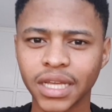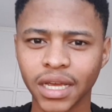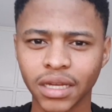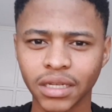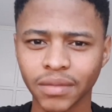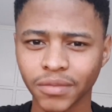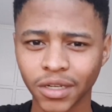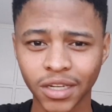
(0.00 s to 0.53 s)

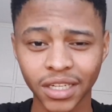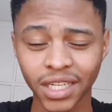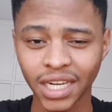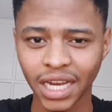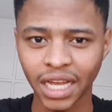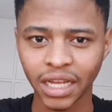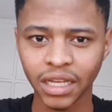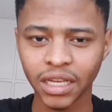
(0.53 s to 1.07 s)
scared, I'm not gonna
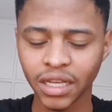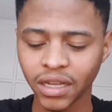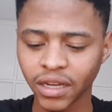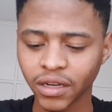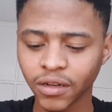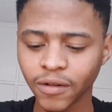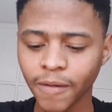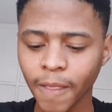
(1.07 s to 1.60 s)
lie,
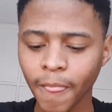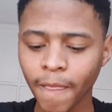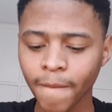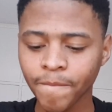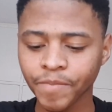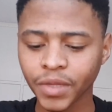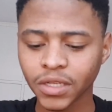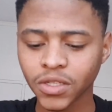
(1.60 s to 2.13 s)
you know.
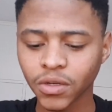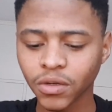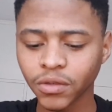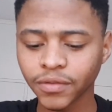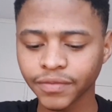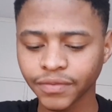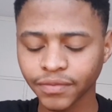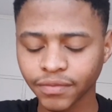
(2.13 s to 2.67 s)

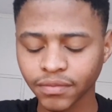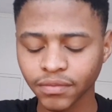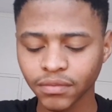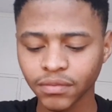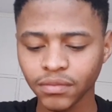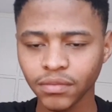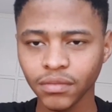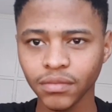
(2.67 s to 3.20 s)
So,
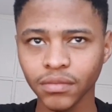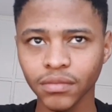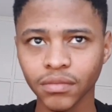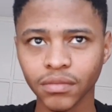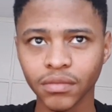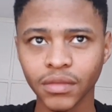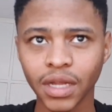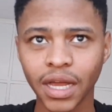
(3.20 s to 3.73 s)

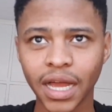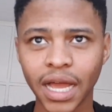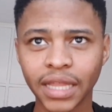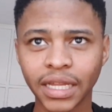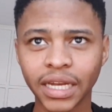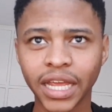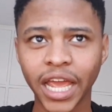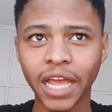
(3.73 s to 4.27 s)
and
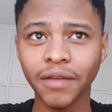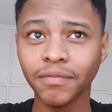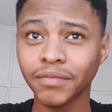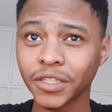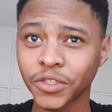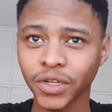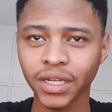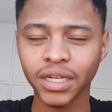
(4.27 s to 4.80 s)
then came
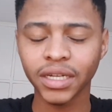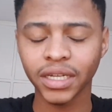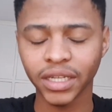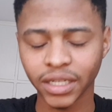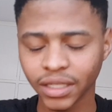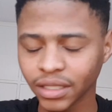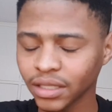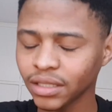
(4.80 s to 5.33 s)
matric
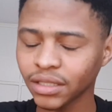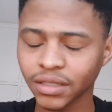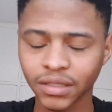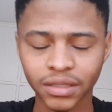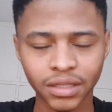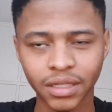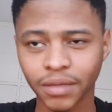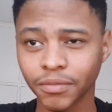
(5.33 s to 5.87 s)
year.
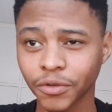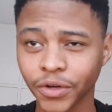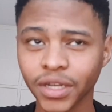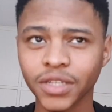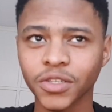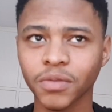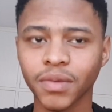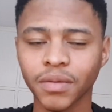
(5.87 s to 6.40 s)
I'm
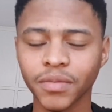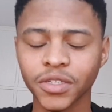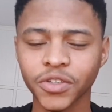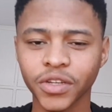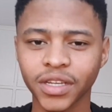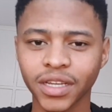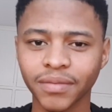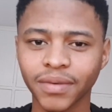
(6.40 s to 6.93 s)
already talking about
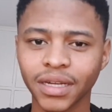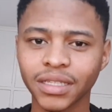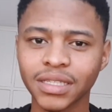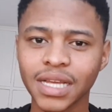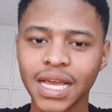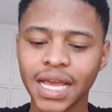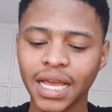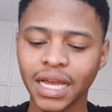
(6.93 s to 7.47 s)
matric year, but
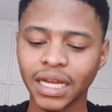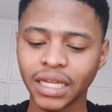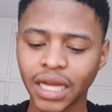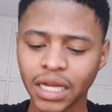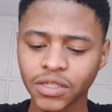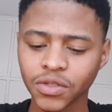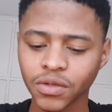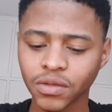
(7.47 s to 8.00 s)

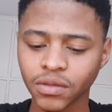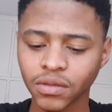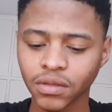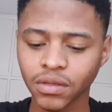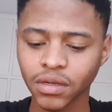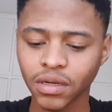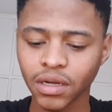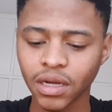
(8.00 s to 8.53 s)
yeah, so
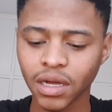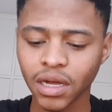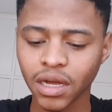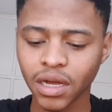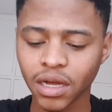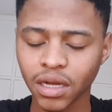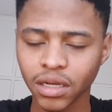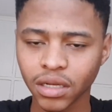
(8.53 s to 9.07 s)

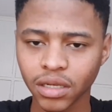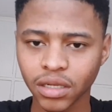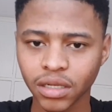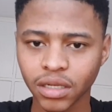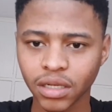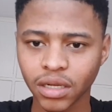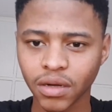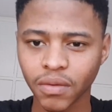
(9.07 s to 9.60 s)

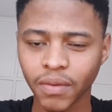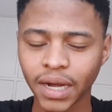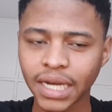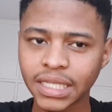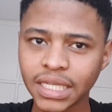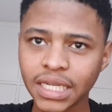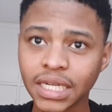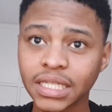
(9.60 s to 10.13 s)
what I
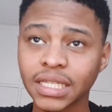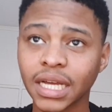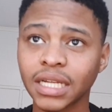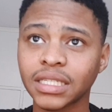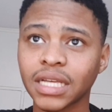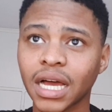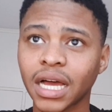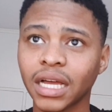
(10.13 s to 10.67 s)
did is
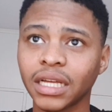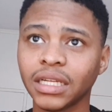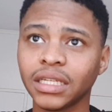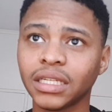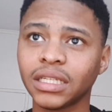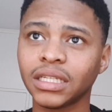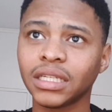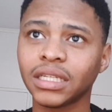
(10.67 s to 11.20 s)
that I